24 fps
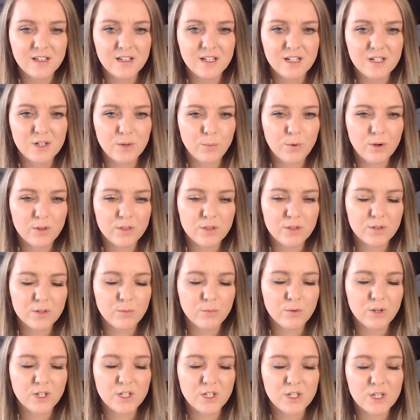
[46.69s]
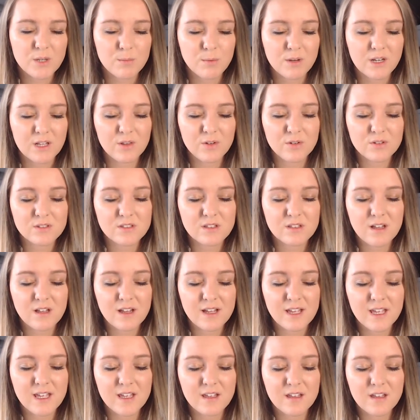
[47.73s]
What your new body looks
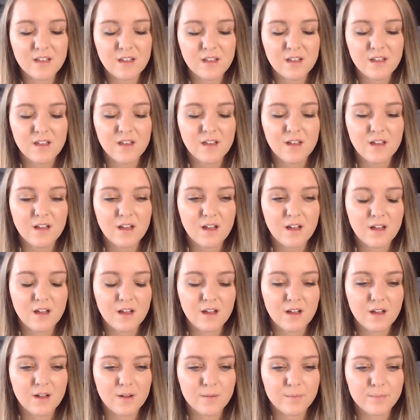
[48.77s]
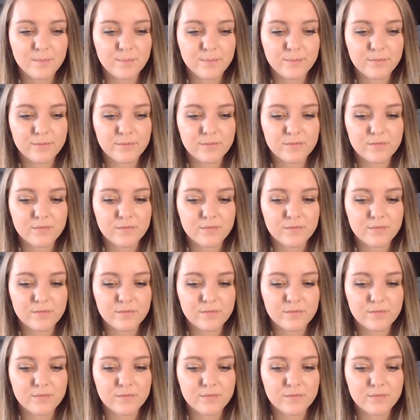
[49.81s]
like. Um,